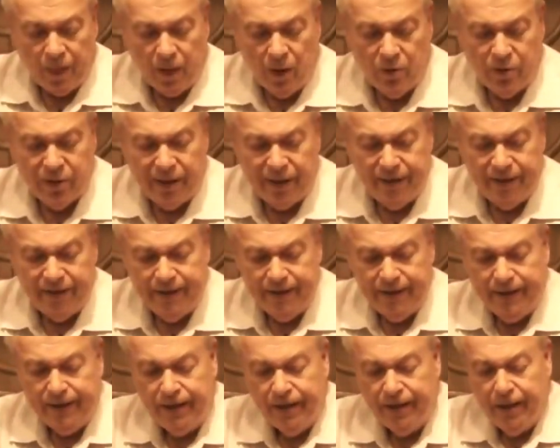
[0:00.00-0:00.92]
Okay.
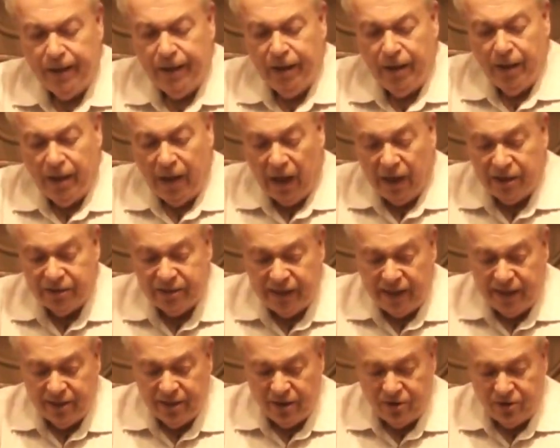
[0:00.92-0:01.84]
I'll
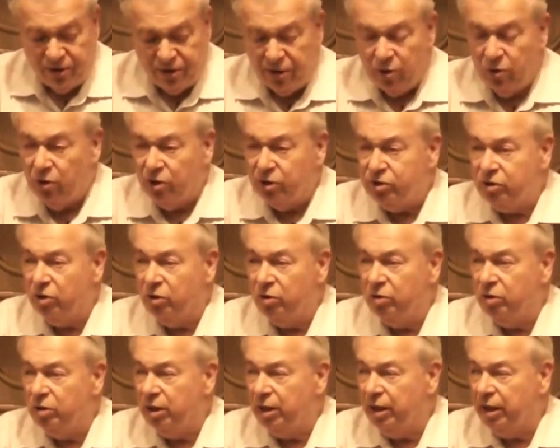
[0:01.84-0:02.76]
say another thing
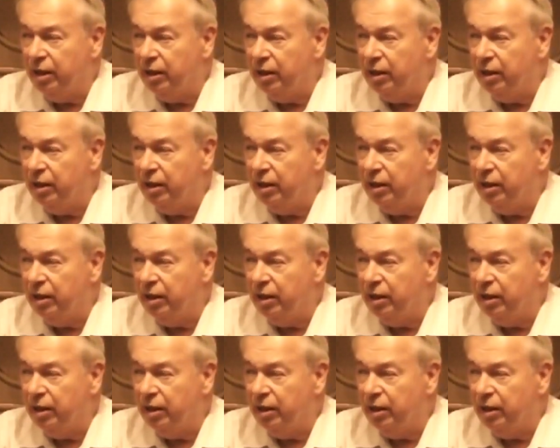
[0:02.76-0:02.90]
also.